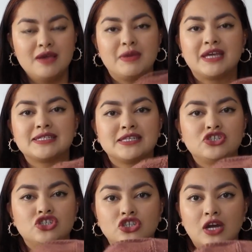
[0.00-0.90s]
because
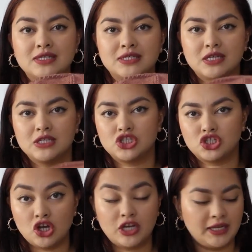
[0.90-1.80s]
it's just a
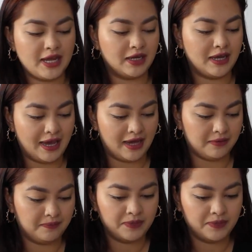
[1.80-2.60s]
stockinette hat.